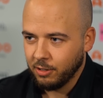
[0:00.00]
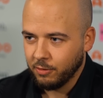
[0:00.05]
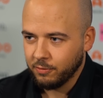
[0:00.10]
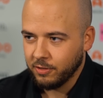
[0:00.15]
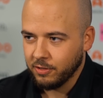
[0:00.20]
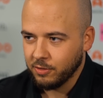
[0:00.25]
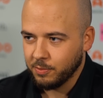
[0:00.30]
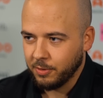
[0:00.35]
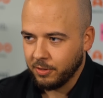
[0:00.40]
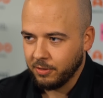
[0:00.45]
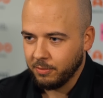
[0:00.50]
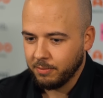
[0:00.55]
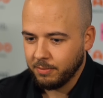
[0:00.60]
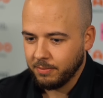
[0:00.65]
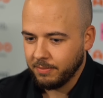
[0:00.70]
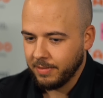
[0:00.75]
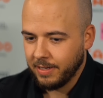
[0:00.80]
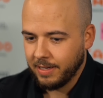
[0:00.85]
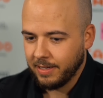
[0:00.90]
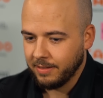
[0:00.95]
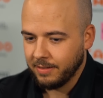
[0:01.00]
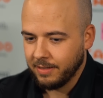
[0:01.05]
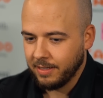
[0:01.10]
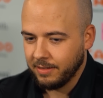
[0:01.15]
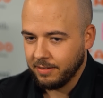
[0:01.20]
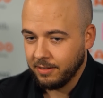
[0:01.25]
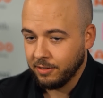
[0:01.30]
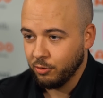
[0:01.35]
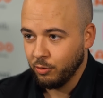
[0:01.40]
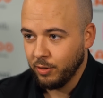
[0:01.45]
off the spot,
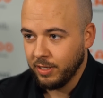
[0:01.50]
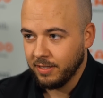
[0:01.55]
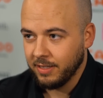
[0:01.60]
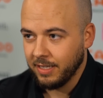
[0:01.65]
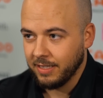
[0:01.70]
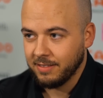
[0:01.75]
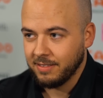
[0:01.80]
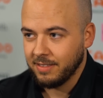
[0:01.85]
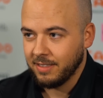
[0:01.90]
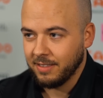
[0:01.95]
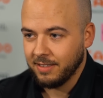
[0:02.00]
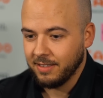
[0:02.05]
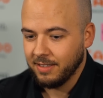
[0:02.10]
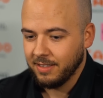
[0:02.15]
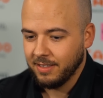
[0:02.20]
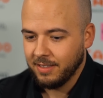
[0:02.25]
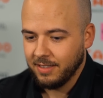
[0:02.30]
and the green, that's it.